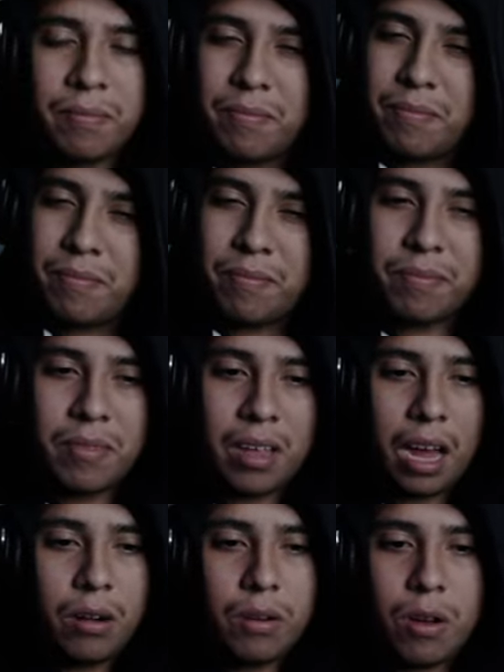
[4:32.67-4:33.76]
Hmm.
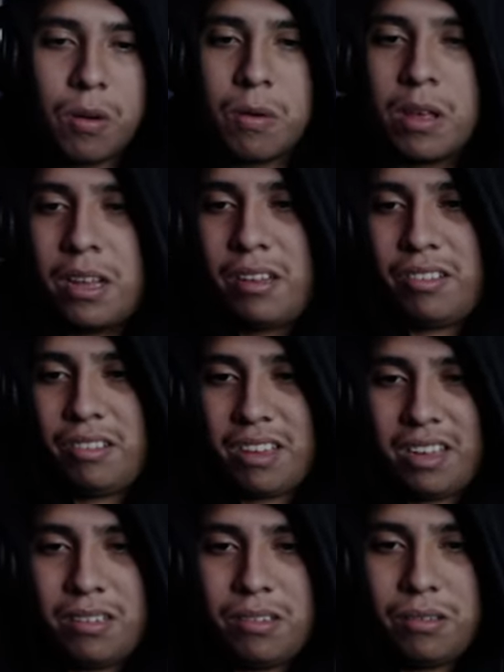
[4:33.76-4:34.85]
I don't know. This is
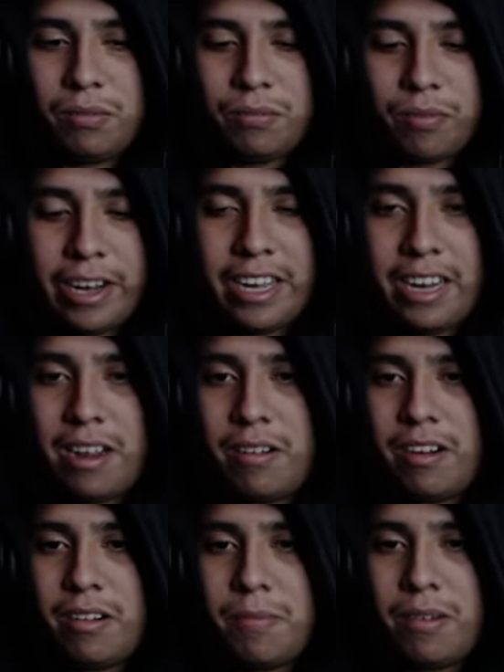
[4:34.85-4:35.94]
getting a little freaky out
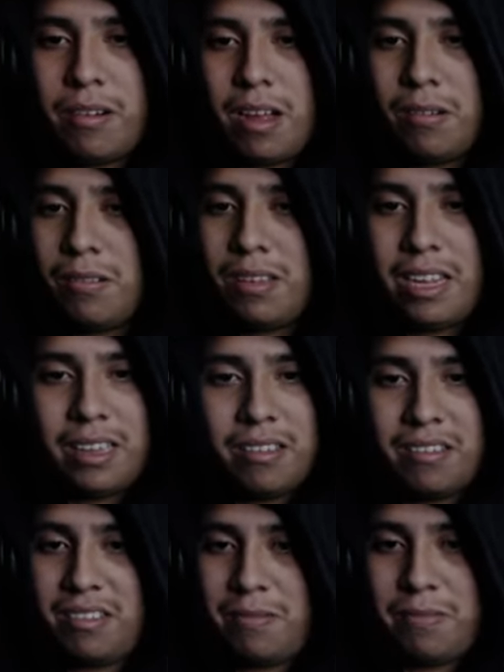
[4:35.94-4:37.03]
here, bro. I don't like
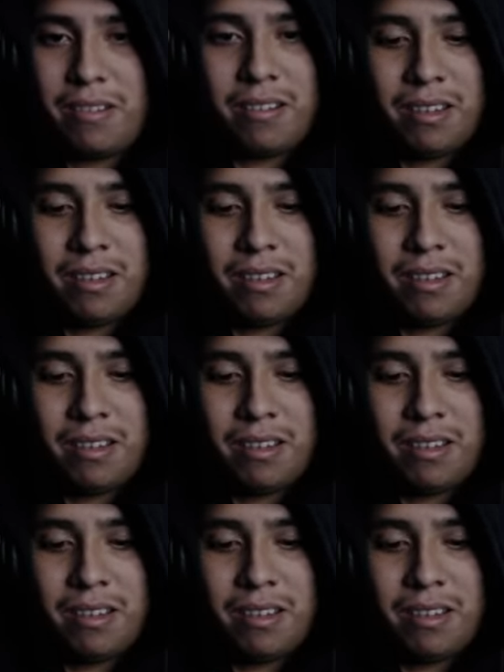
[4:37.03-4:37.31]
this shit, bro.